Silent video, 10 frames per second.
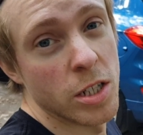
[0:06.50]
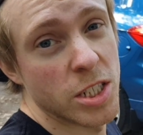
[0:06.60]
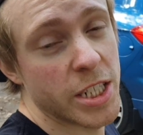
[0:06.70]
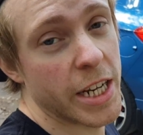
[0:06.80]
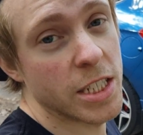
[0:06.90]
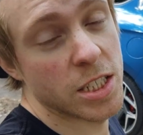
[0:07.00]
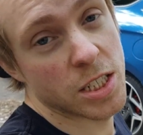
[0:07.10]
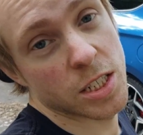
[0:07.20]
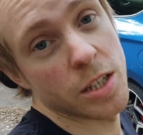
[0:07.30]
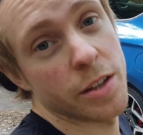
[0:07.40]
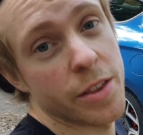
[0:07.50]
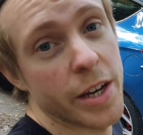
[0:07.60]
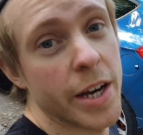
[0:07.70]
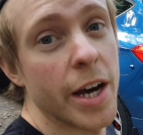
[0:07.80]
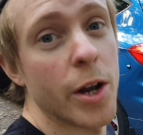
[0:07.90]
change
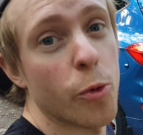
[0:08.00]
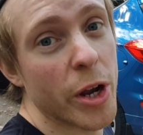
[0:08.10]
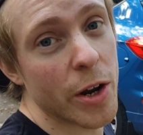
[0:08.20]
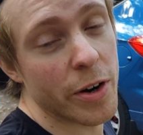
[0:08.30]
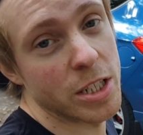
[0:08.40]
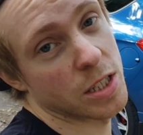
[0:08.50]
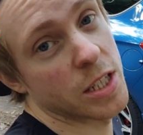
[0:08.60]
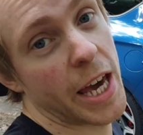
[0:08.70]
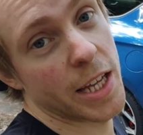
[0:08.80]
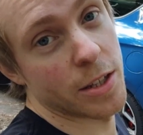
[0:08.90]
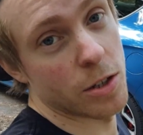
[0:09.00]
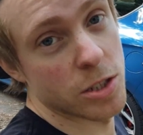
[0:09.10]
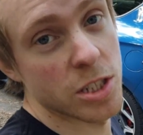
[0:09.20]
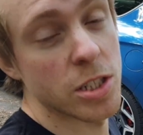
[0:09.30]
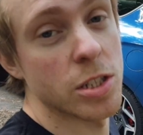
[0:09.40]
the rear
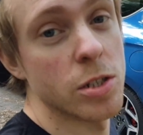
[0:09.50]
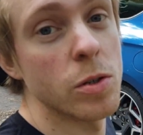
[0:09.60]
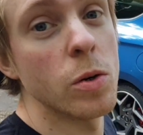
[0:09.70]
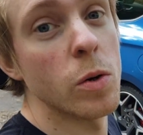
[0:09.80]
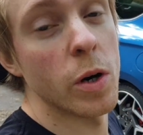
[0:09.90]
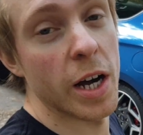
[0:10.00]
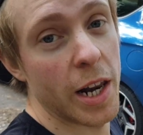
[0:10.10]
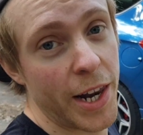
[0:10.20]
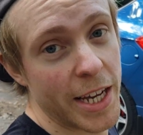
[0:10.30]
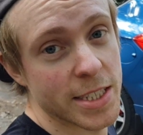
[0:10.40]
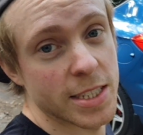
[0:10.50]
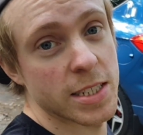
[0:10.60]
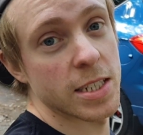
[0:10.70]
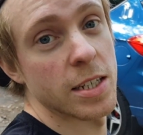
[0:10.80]
indicators to LEDs.